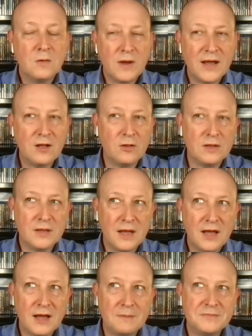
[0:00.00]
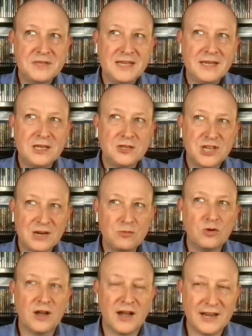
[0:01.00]
Well, the
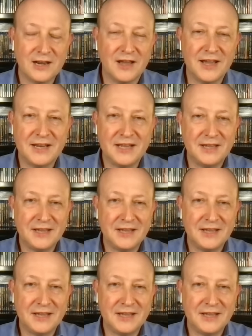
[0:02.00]
general guideline